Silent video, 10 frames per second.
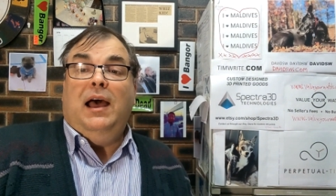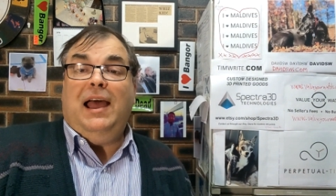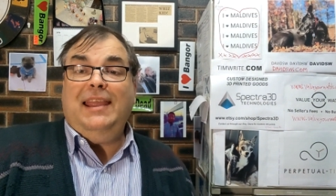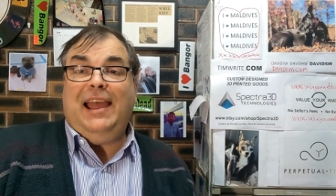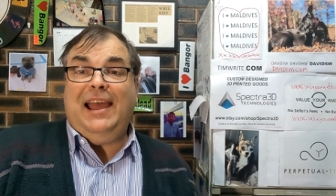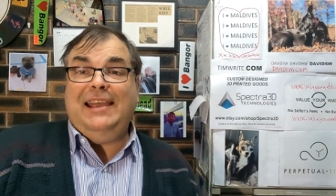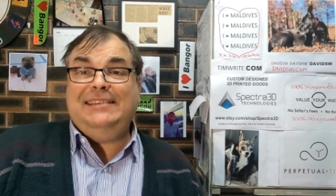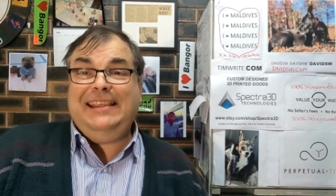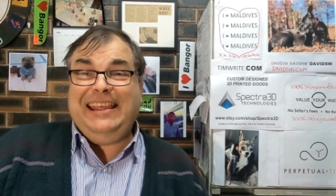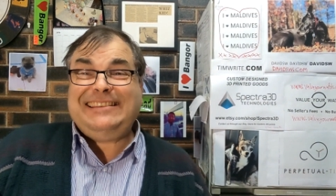Hi
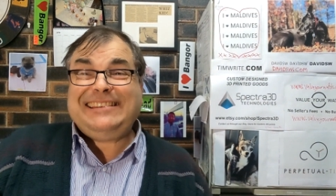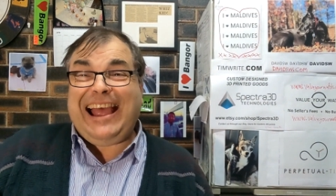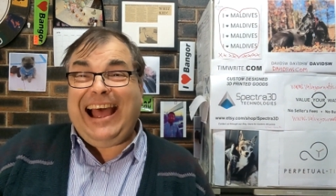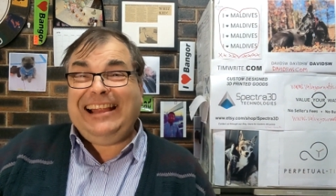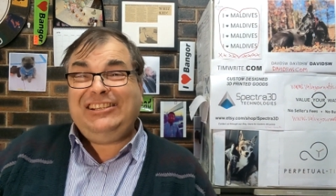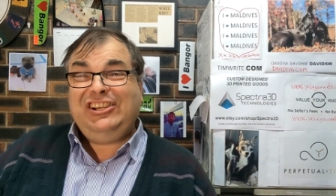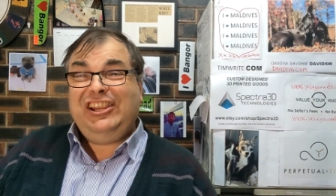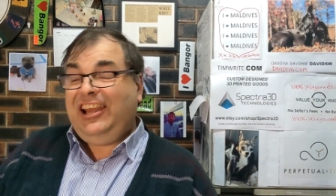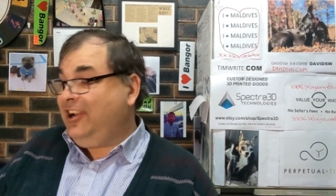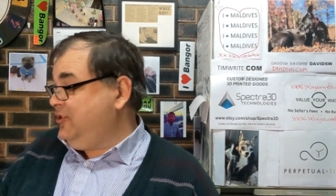guys, it's
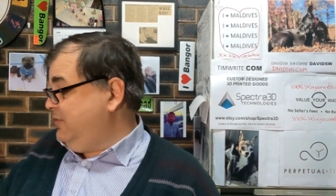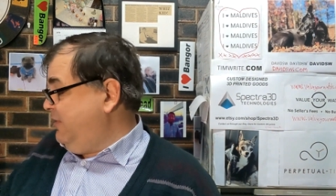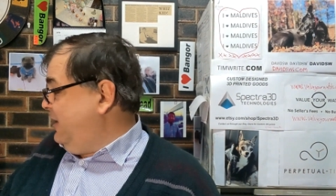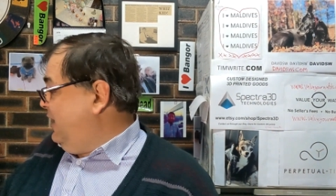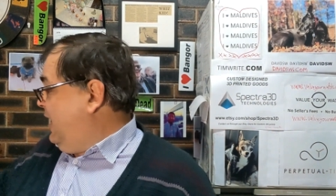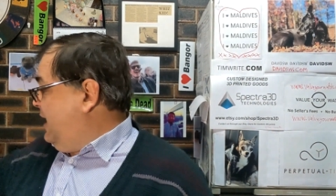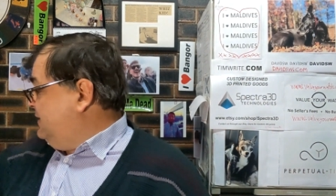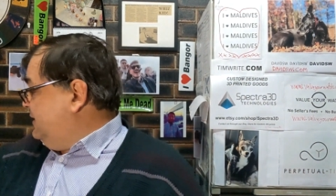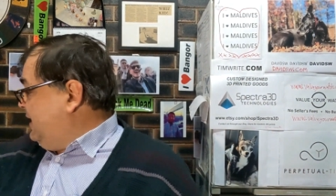Archie Luxury, and